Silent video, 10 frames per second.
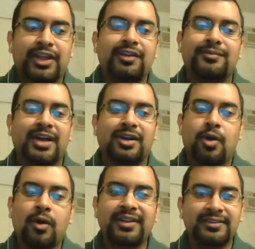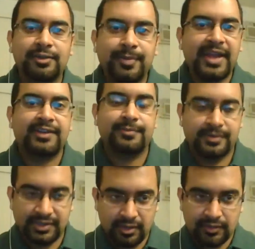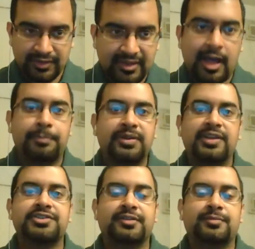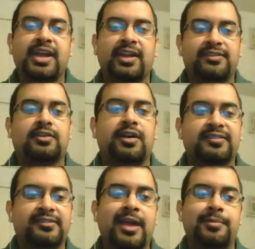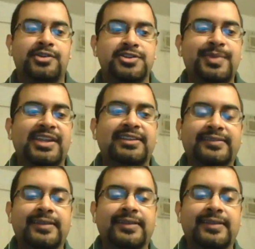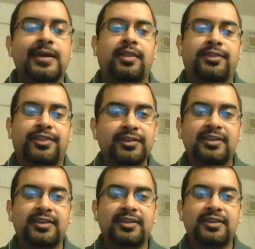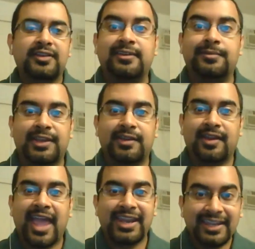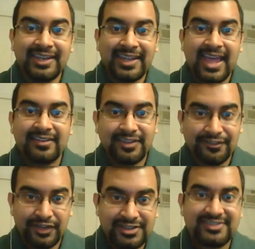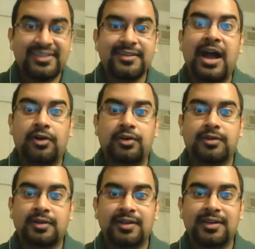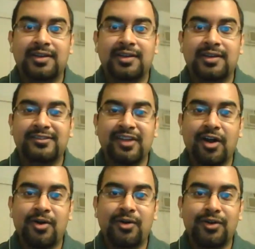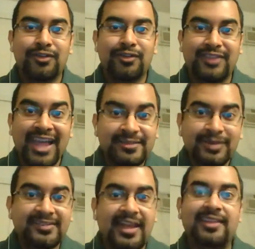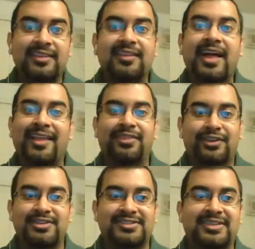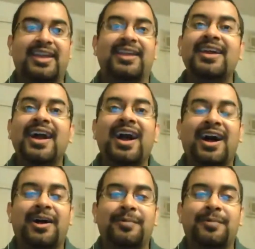they're, according to this compilation of brackets across cyberspace, they're the last team in, and Indiana's the first team out. So that's what's on the line Thursday.